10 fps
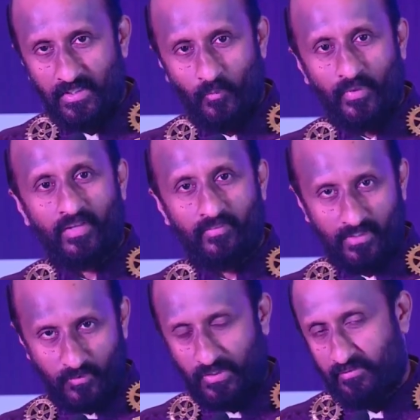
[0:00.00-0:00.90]
A very,
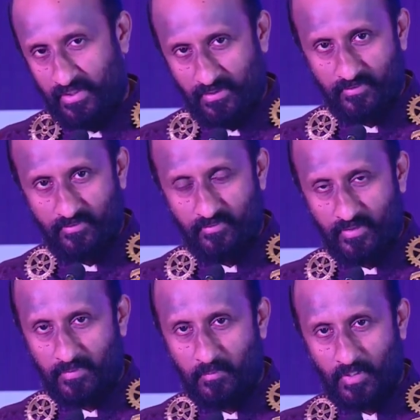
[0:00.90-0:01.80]
very good evening
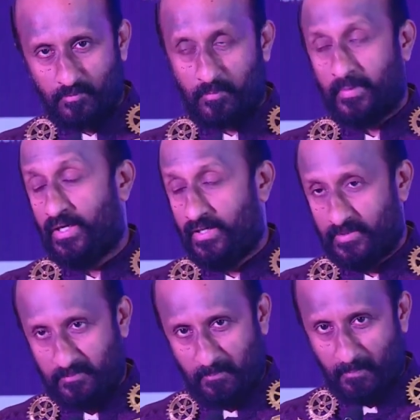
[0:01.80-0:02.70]
from the bottom of my heart.